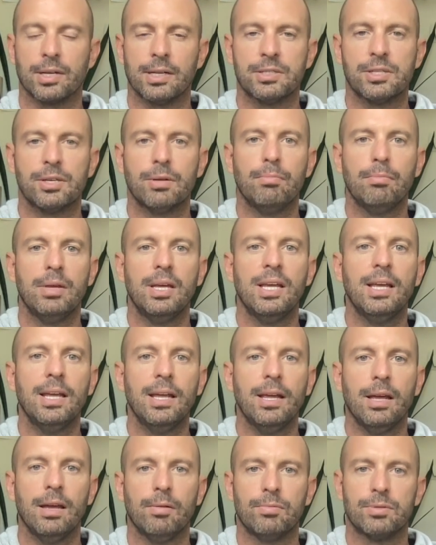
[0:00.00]
Like, to
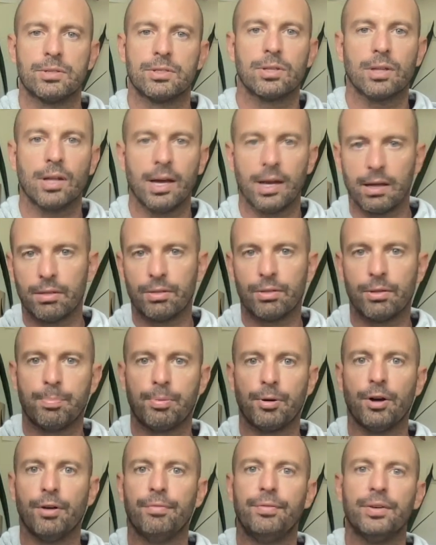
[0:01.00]
me, it was like the
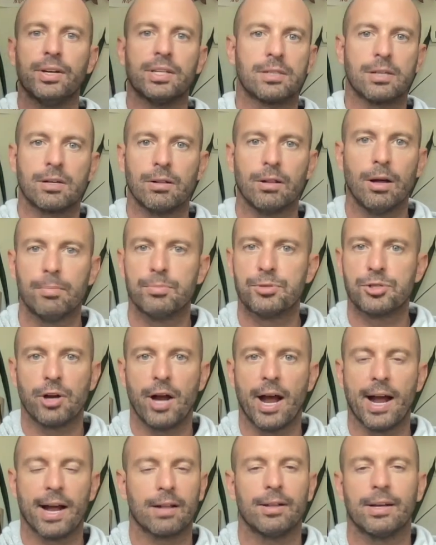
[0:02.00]
perfect club
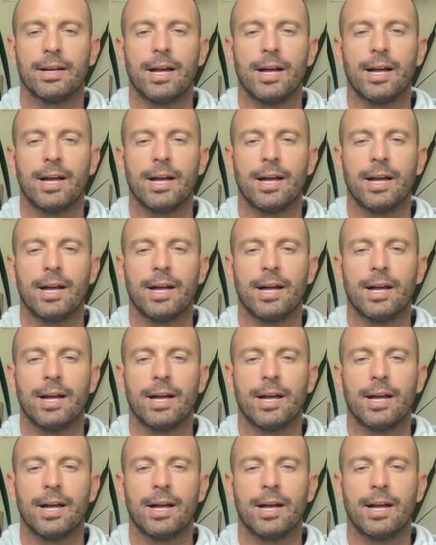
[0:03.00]
track.